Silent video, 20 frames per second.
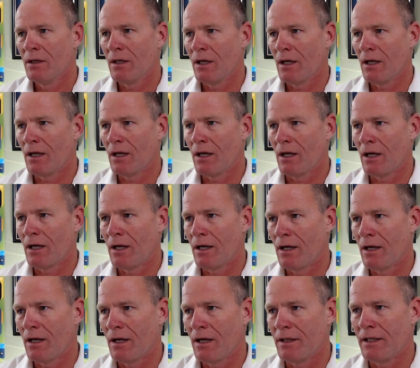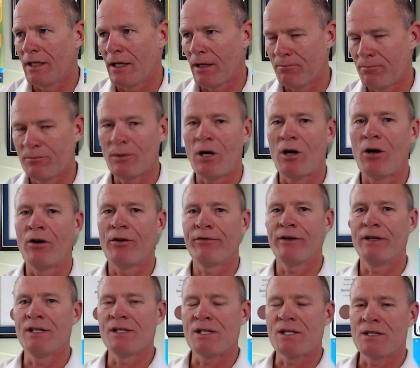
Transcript: Yep, haul phase,